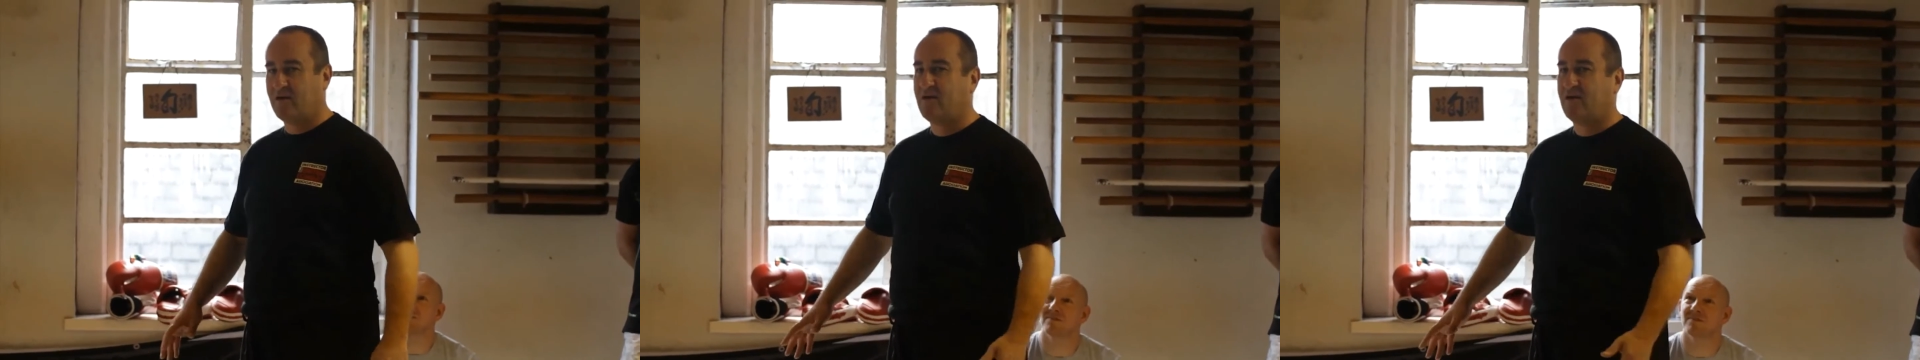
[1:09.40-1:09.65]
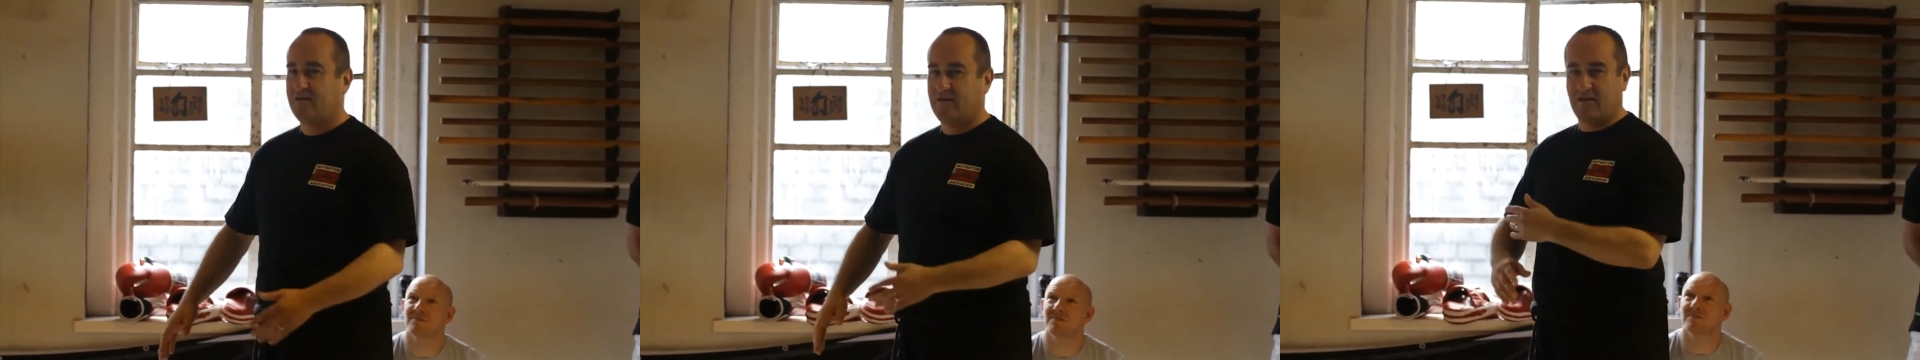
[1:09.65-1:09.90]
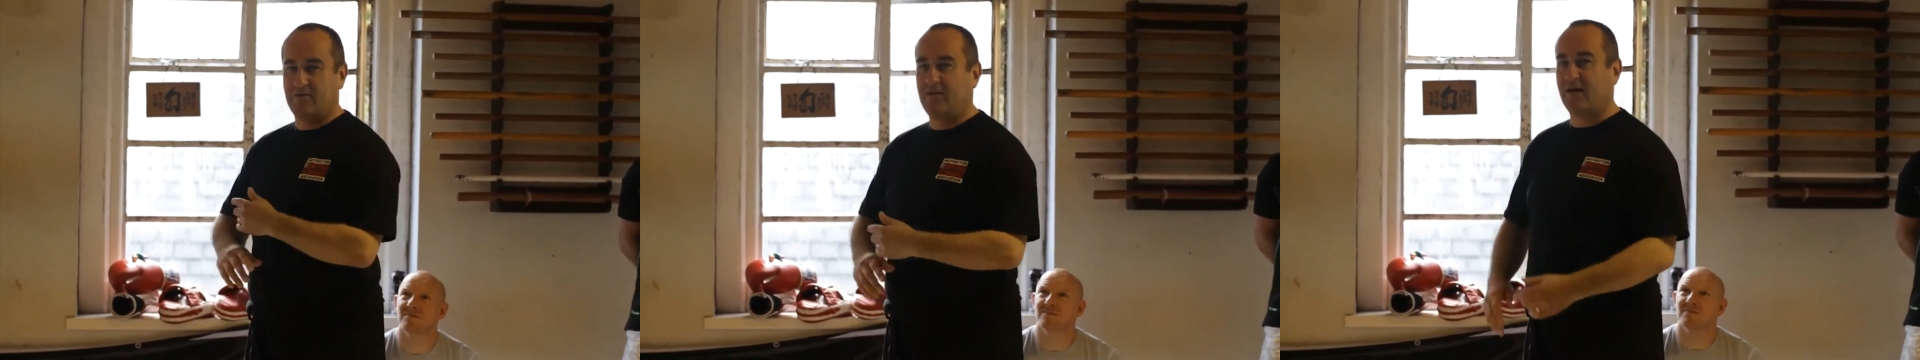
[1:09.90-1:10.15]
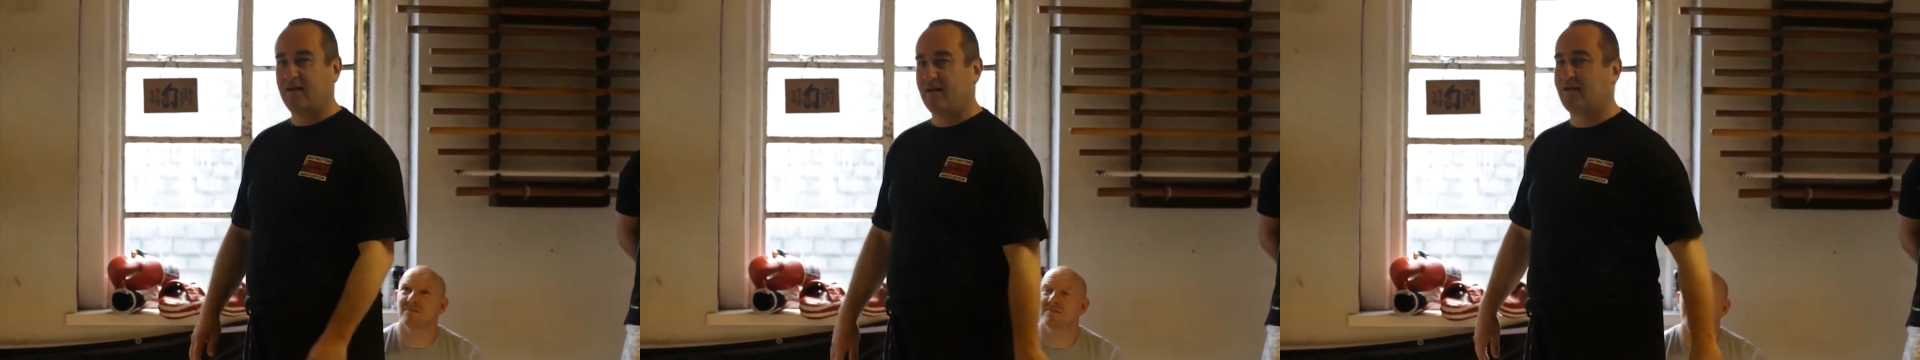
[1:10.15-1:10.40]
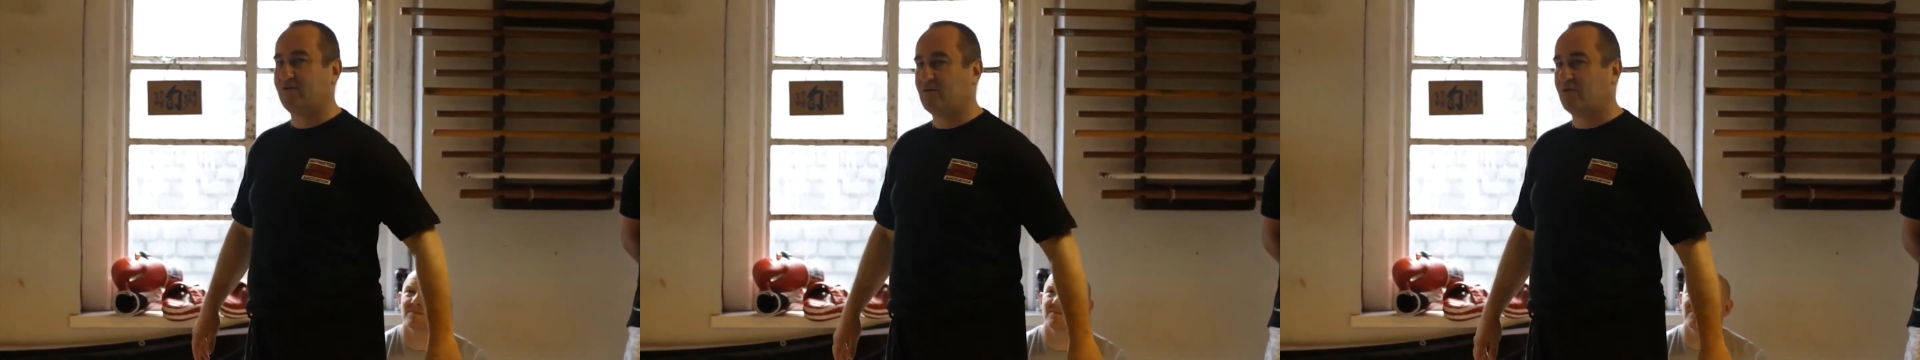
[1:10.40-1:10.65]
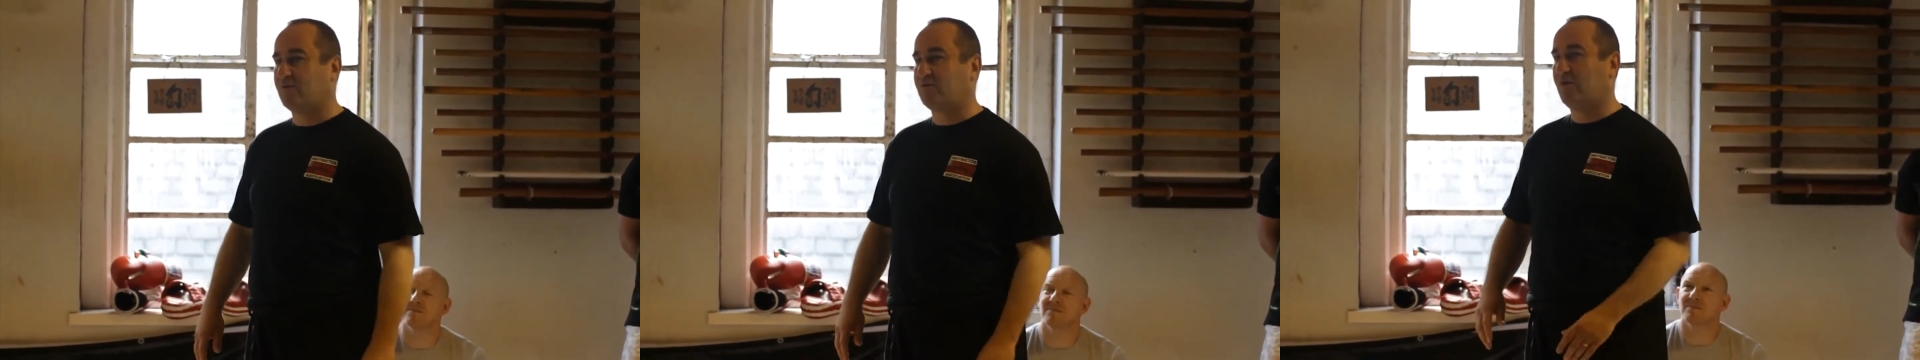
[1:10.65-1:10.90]
then rear naked
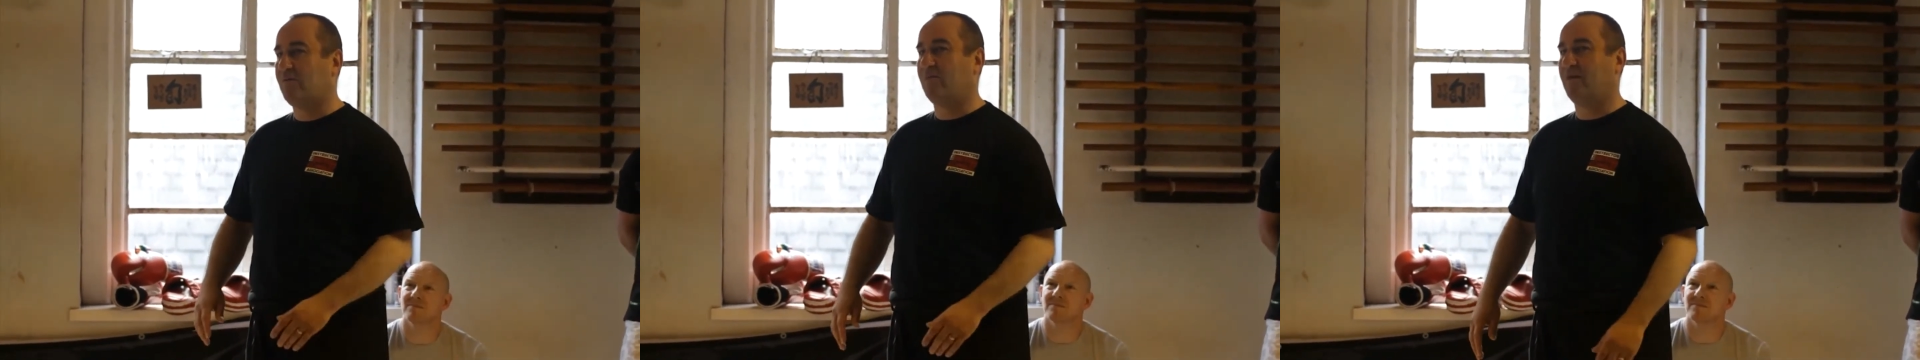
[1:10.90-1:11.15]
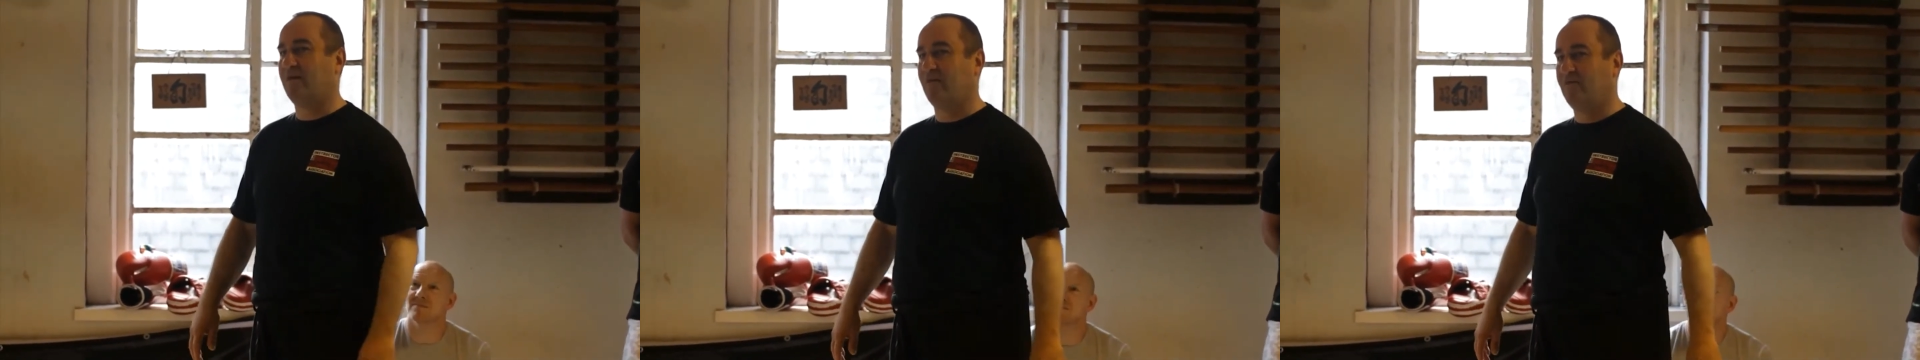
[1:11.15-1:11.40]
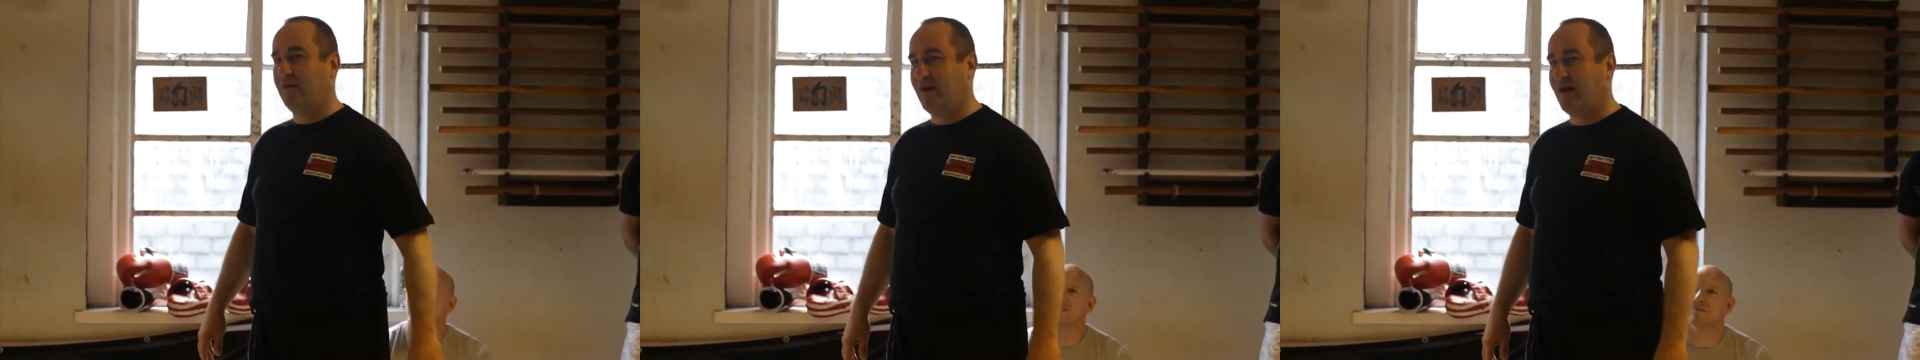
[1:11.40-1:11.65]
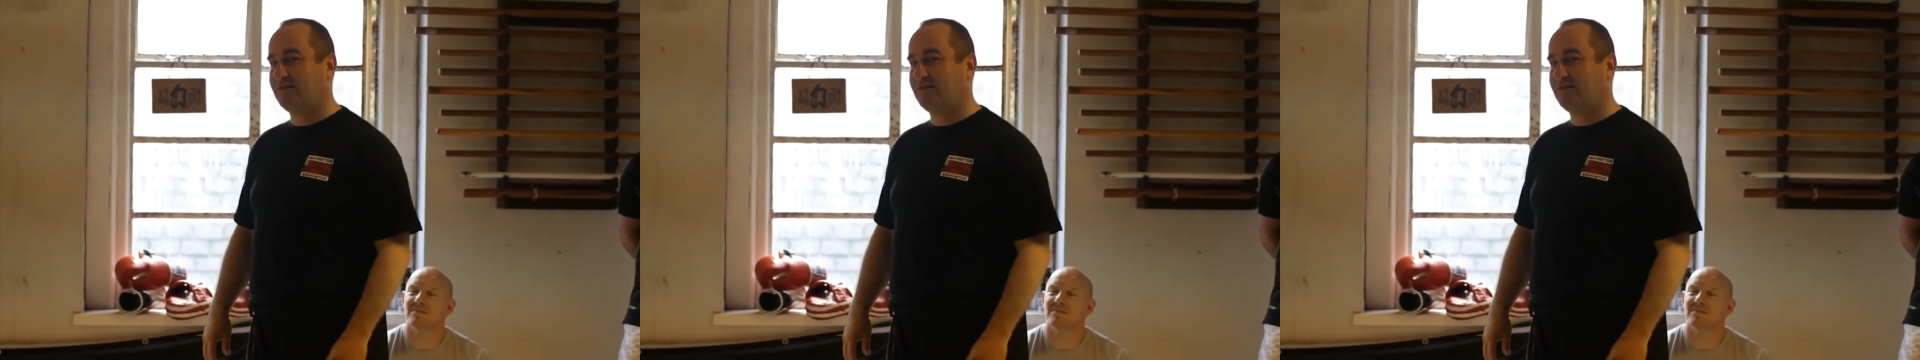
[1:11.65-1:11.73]
choked him, and then realised